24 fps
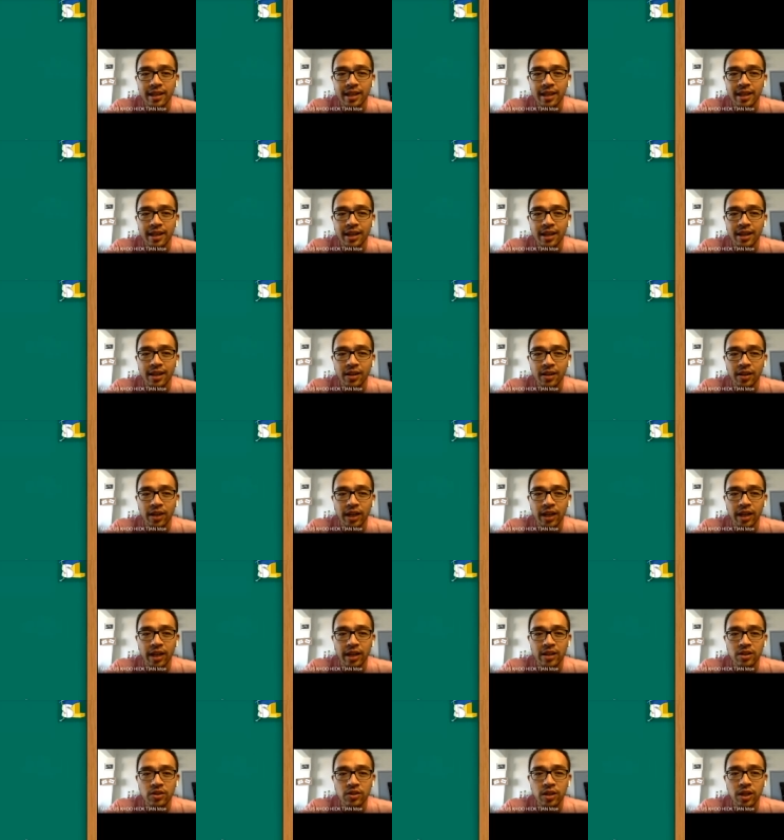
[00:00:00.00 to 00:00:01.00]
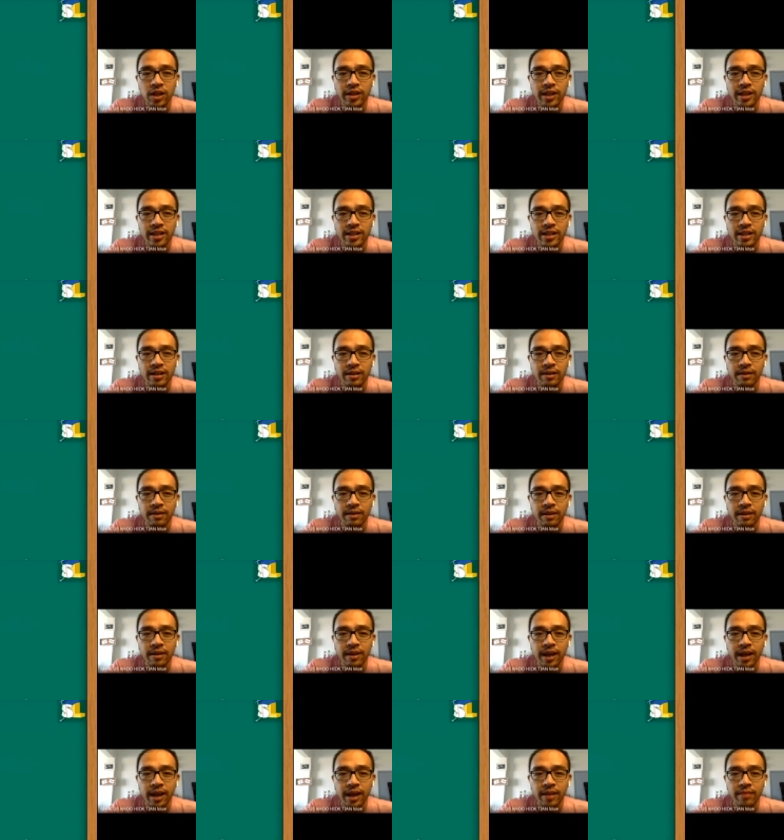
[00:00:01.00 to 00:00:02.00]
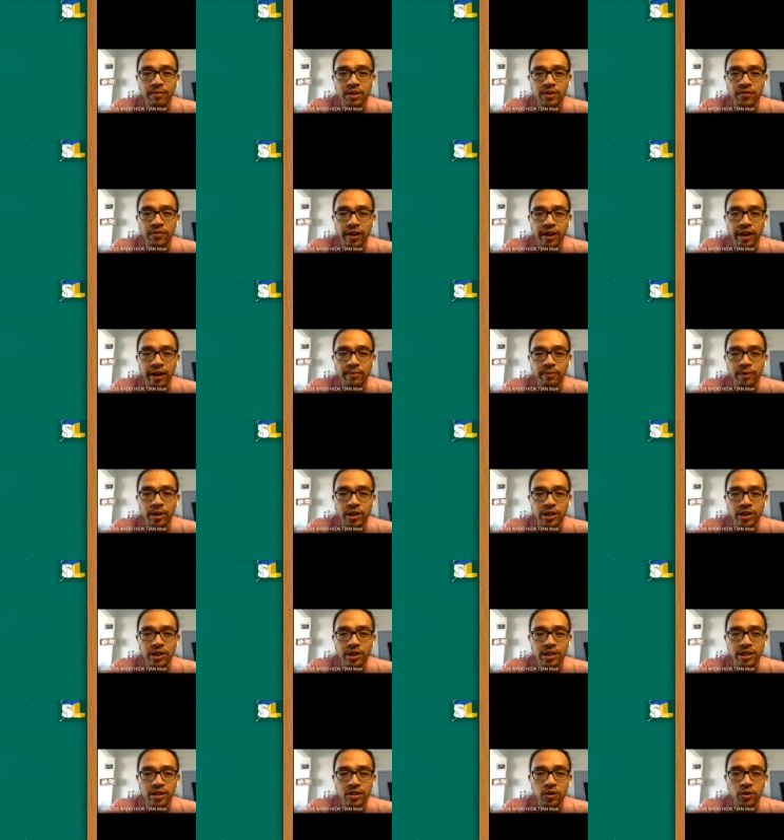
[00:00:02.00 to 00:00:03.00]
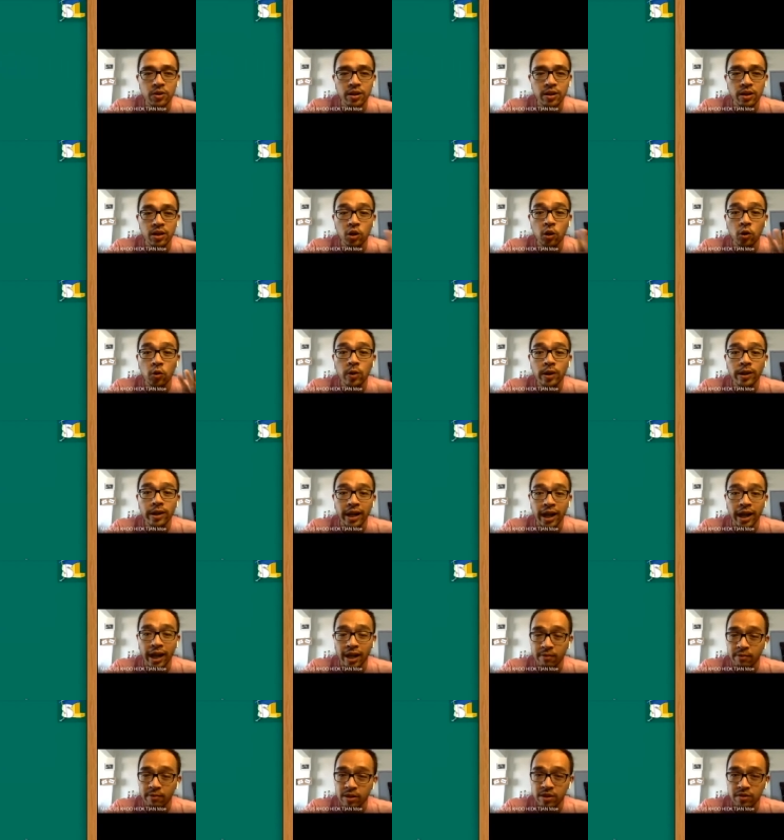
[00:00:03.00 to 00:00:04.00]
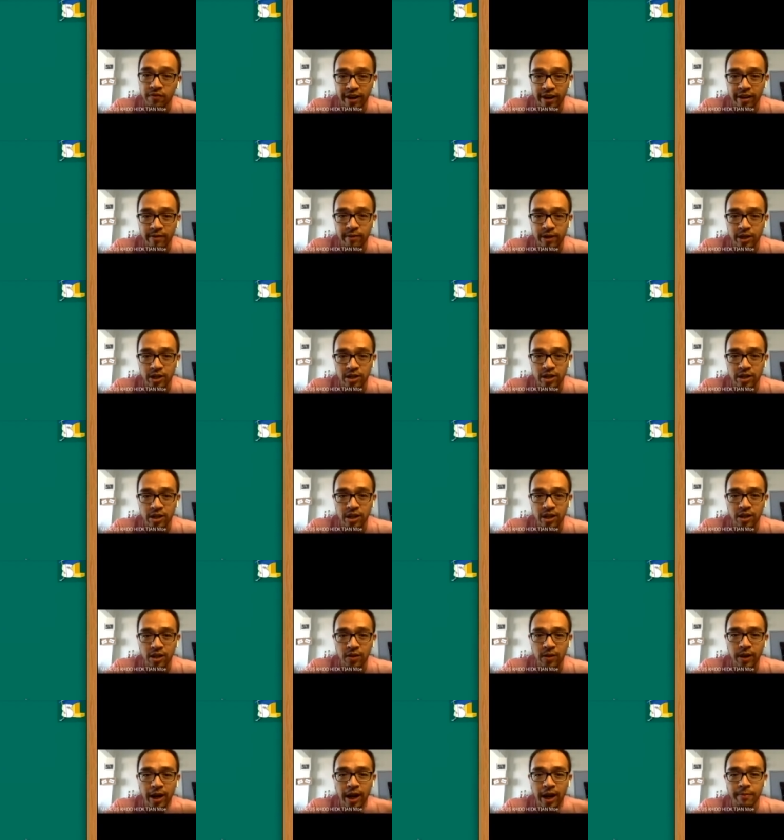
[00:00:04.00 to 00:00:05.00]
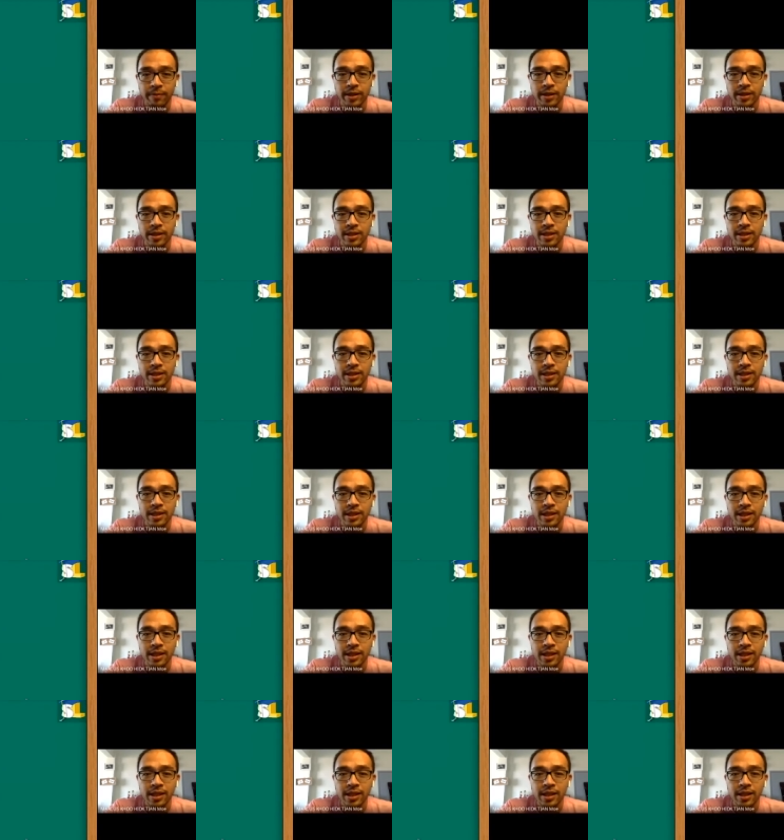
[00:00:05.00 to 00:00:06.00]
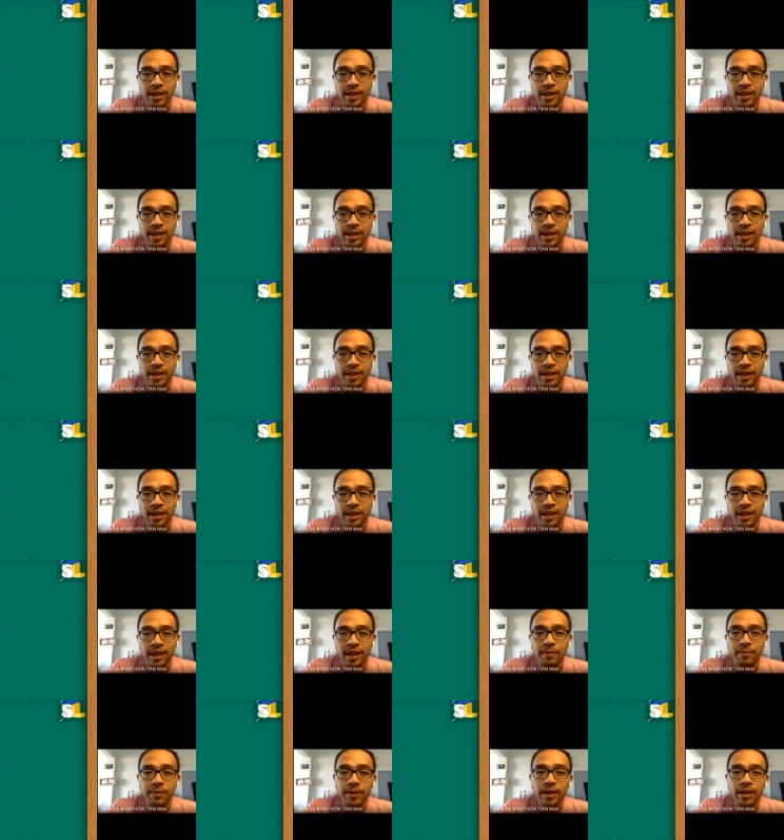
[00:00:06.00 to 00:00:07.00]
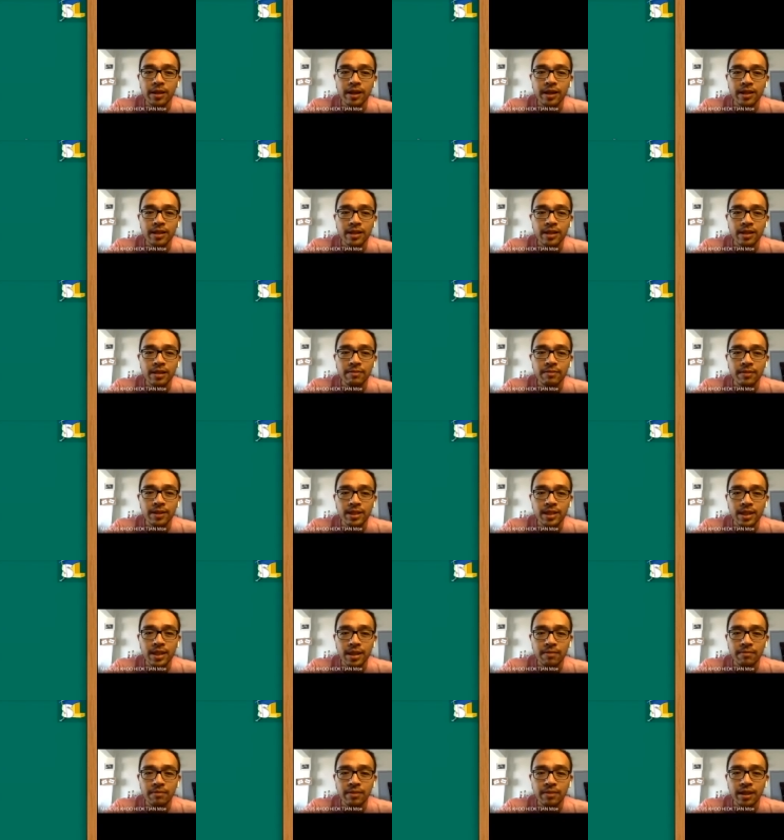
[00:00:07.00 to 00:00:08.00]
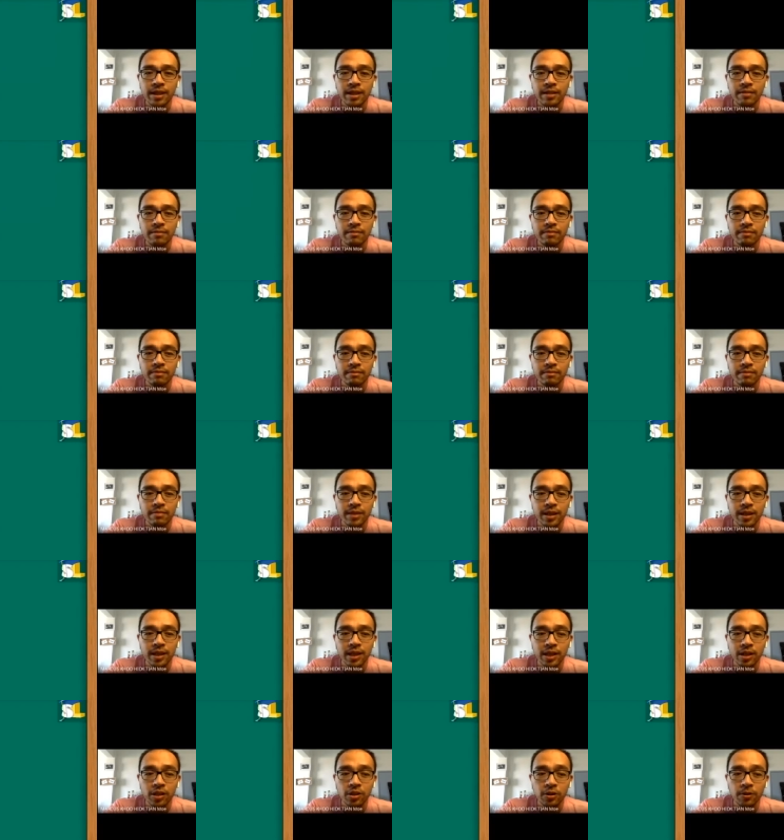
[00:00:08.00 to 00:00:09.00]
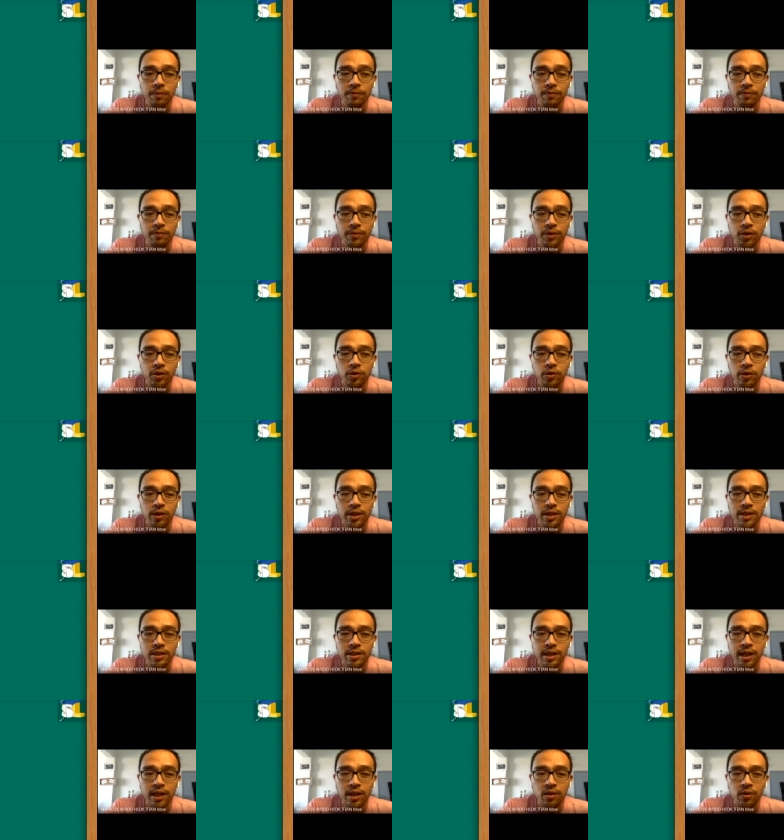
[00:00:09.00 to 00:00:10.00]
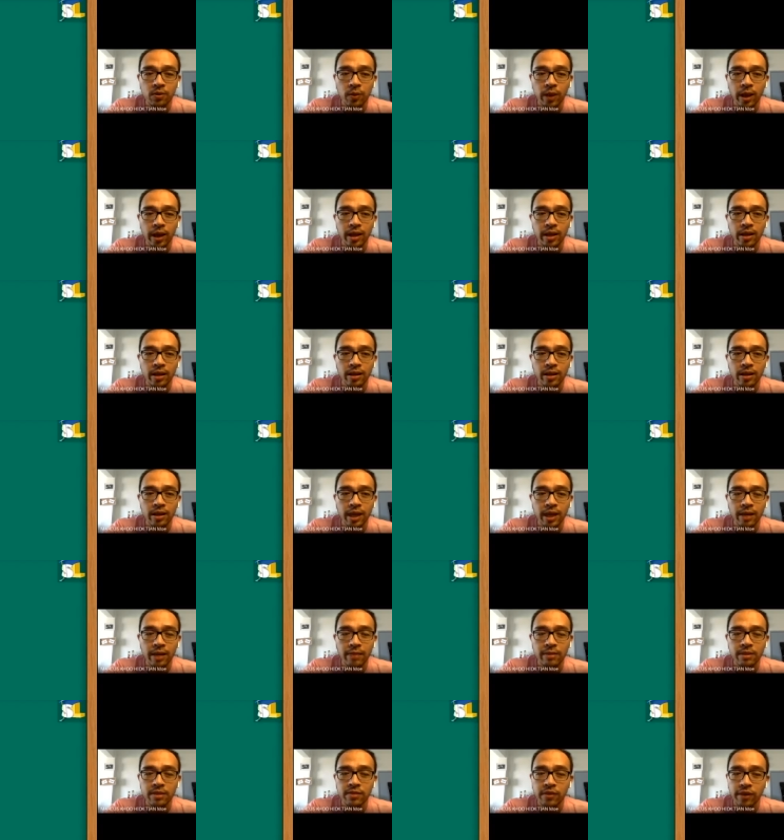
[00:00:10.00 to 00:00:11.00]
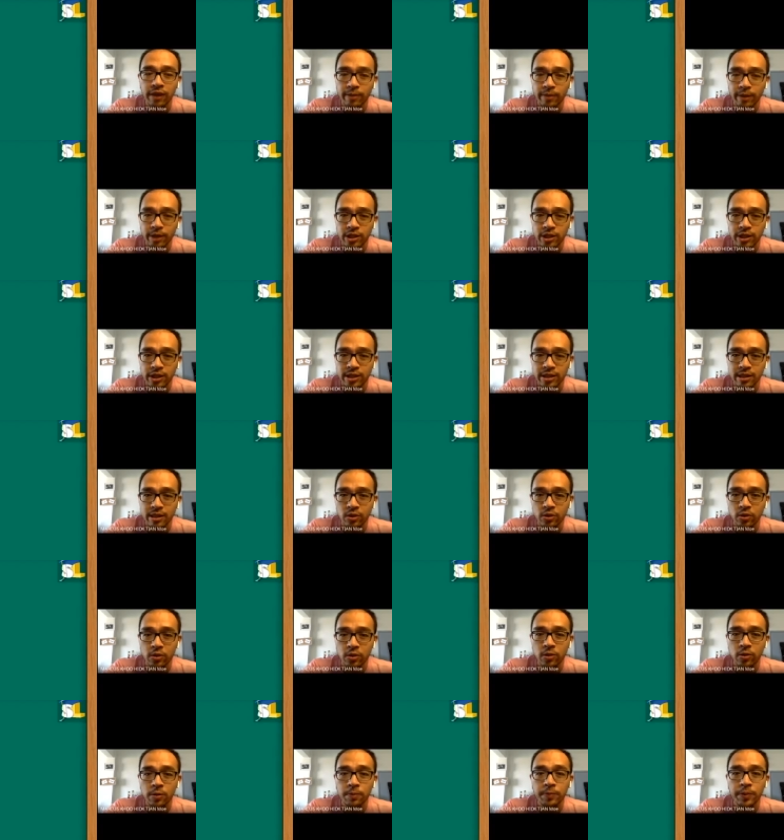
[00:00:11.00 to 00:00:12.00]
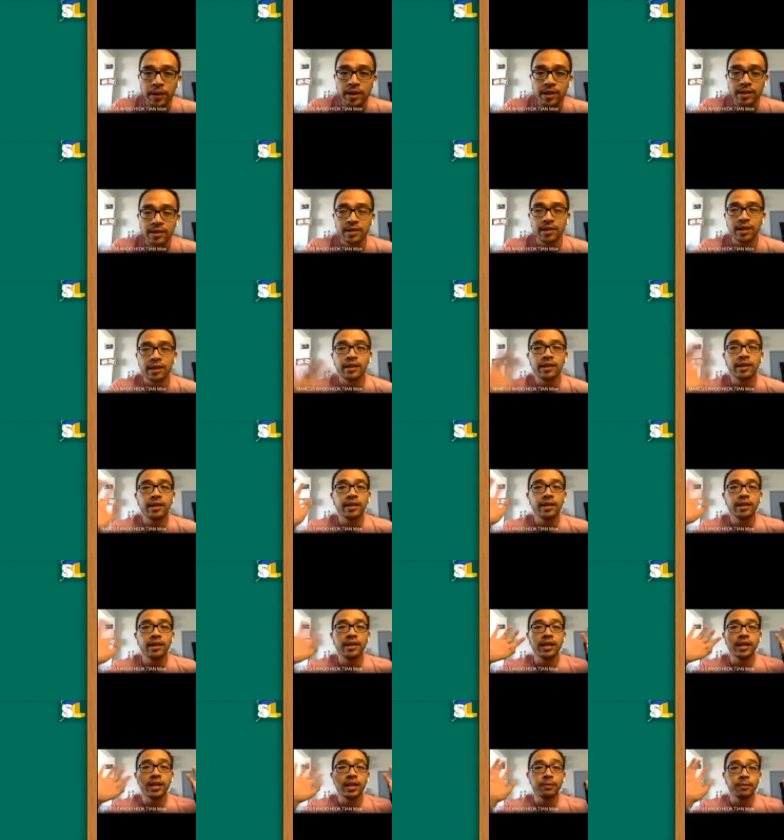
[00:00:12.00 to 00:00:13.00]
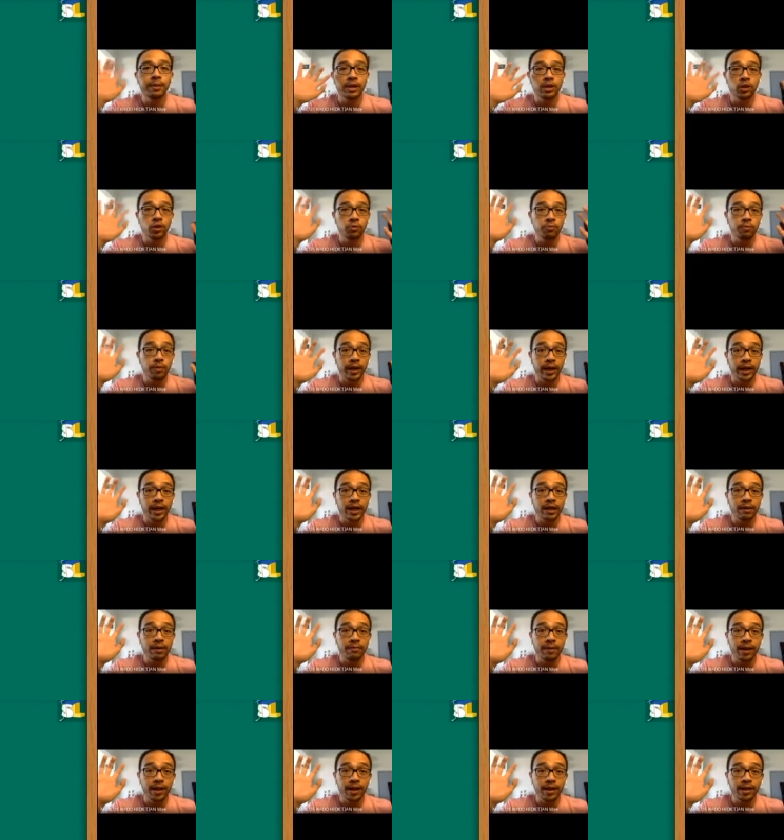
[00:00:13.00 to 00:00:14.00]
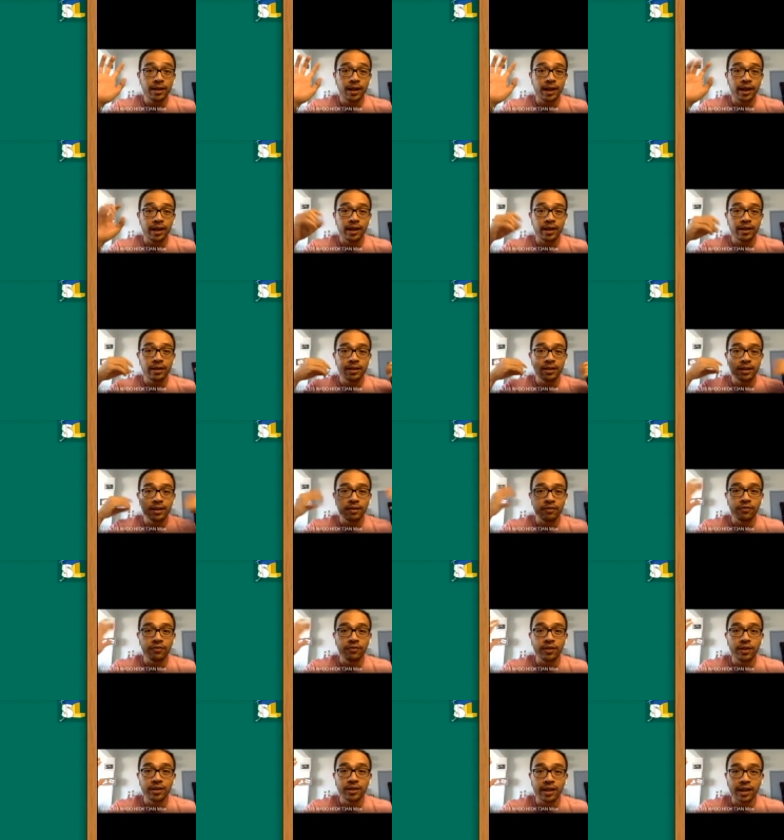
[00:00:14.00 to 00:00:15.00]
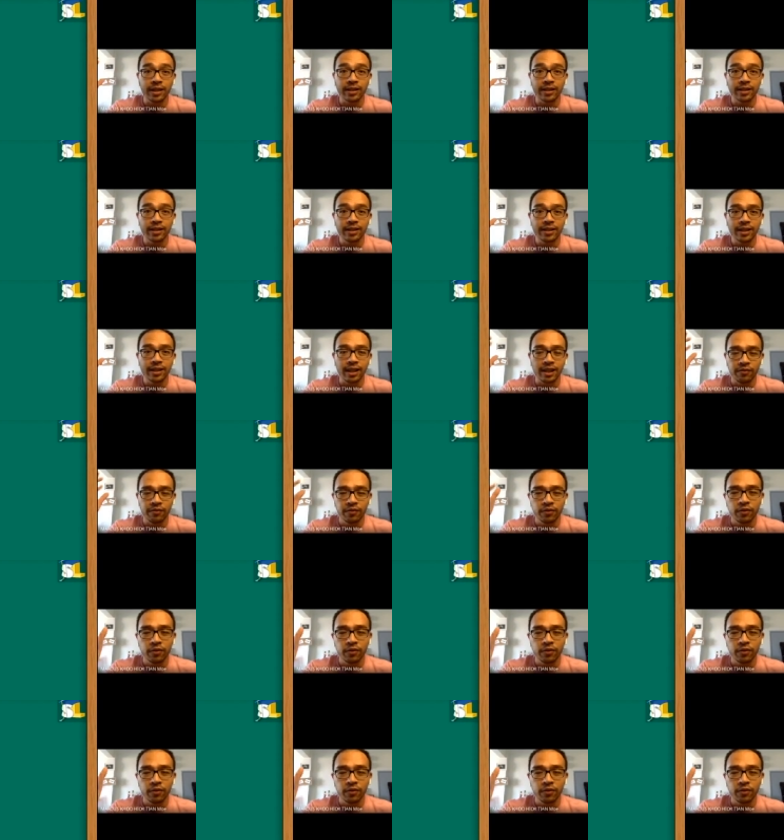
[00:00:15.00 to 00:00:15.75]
Okay, so now there's a atmospheric pressure. So lower the atmospheric pressure. What happens? Kenapa dia rasa macam dia meletup? Do you notice that when the atmospheric pressure is low, suddenly dia dapat itu pening kepala, and then he feel that if you